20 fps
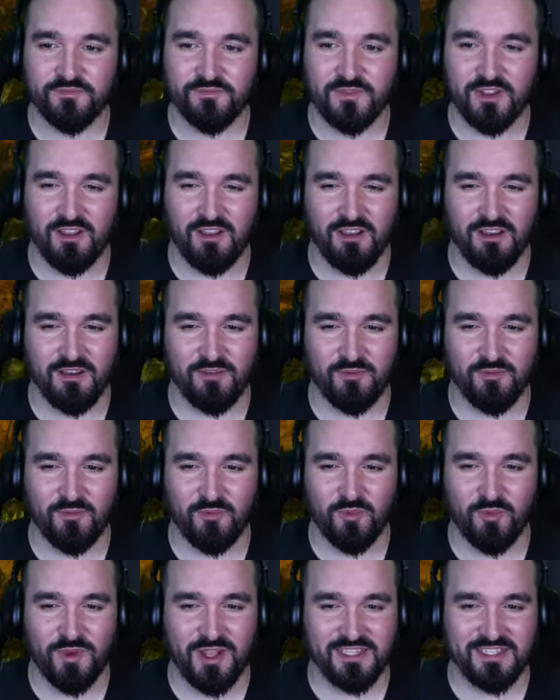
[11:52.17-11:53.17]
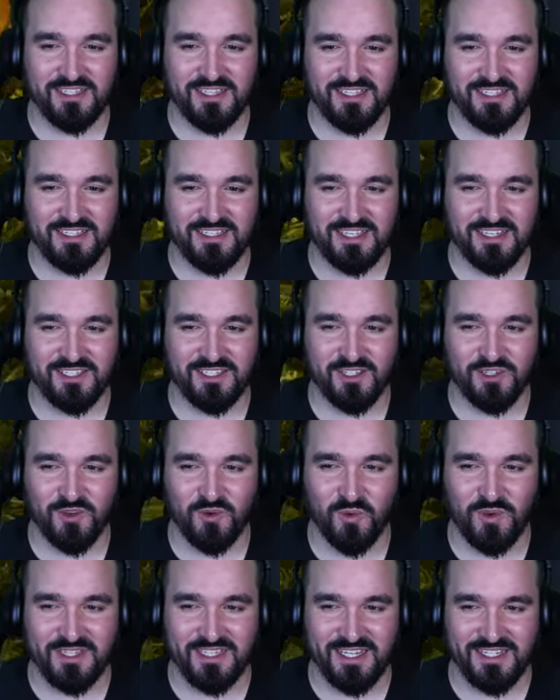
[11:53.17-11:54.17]
oh, we're back to these
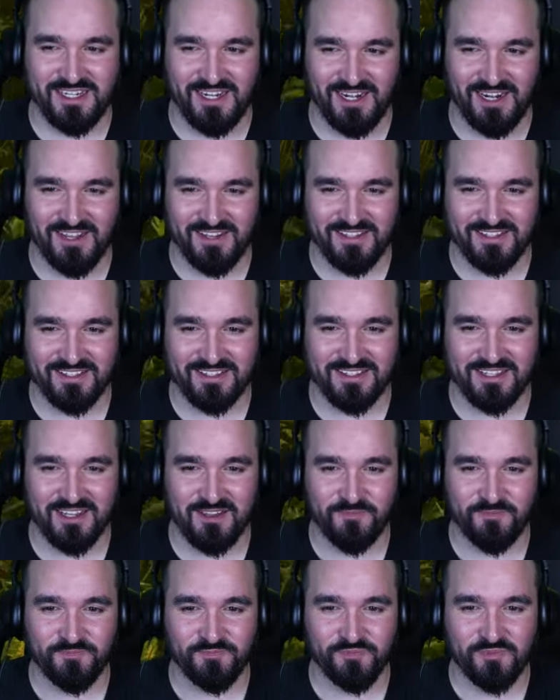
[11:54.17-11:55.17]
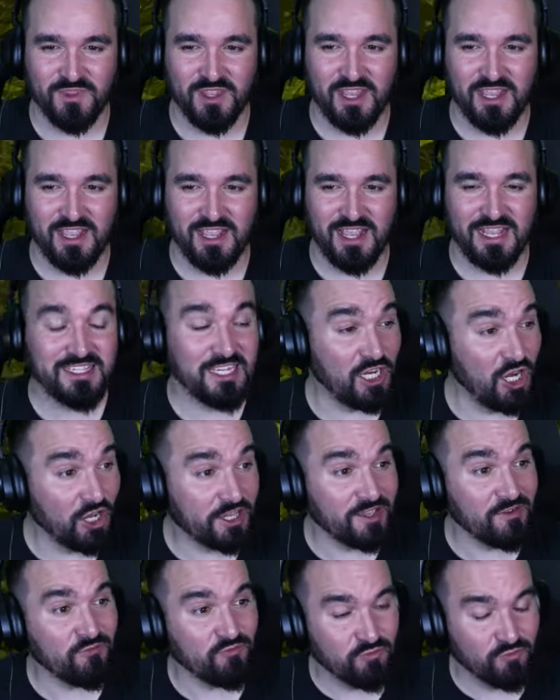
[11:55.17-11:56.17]
exquisite looks. Is it
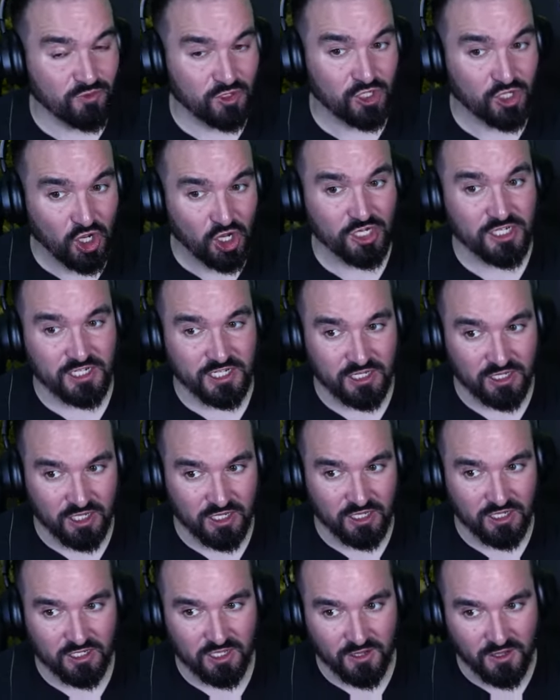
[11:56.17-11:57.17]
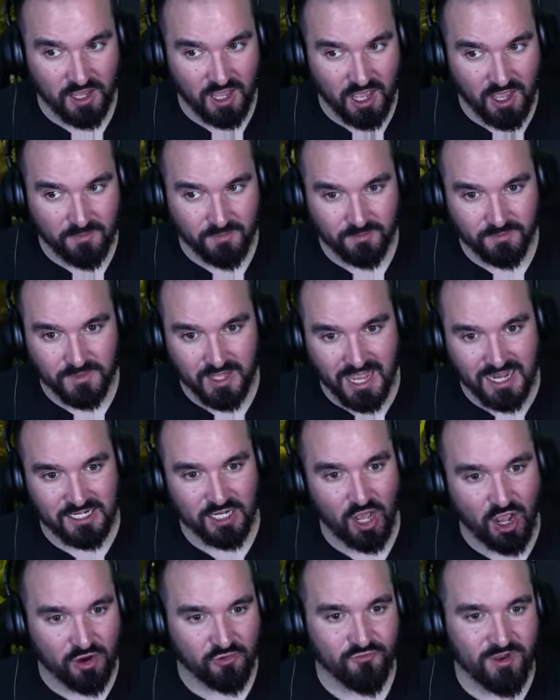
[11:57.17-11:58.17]
looking good um, and
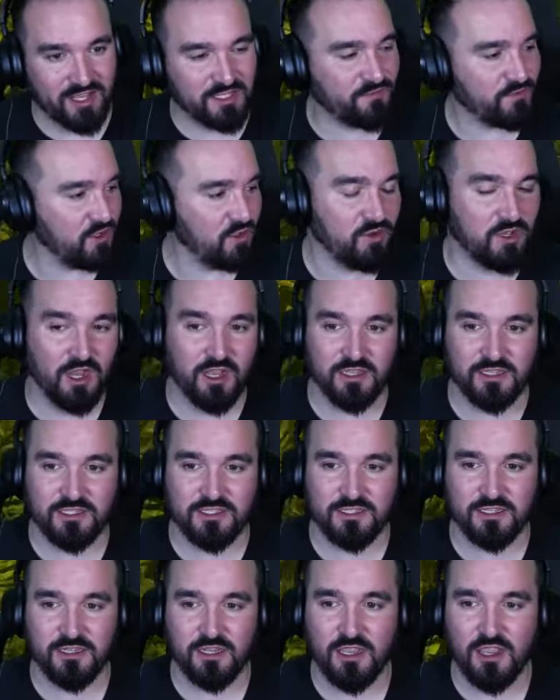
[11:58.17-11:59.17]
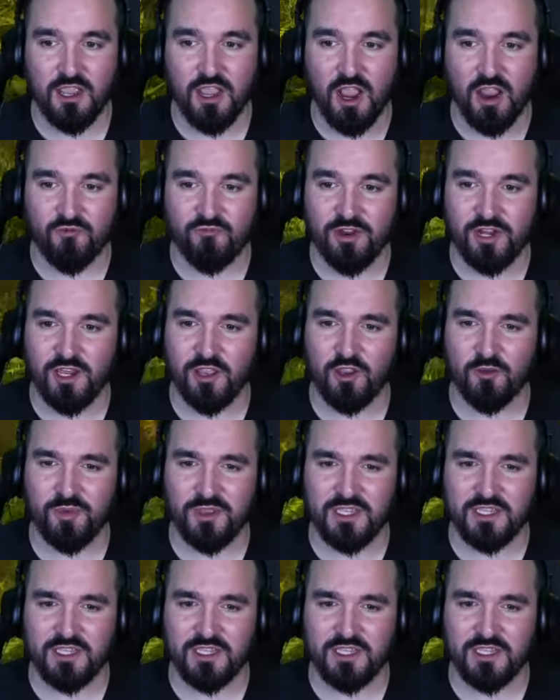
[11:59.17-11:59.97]
high res for you guys? I really hope it